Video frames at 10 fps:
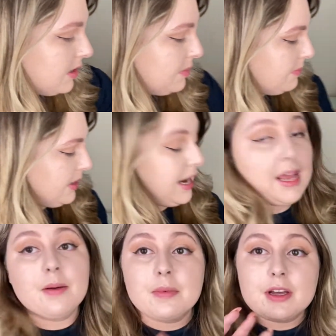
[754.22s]
But I
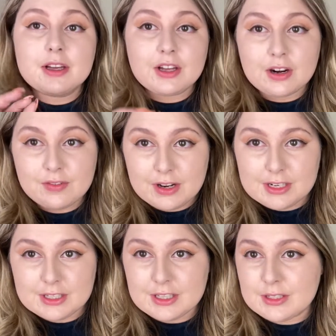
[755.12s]
am gonna
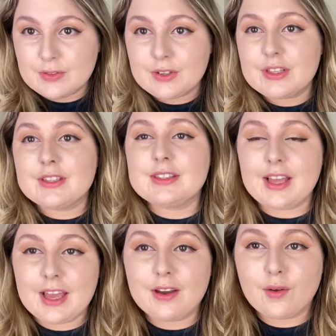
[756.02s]
finish this for the
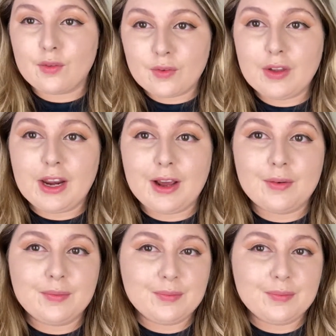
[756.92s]
sake of the video.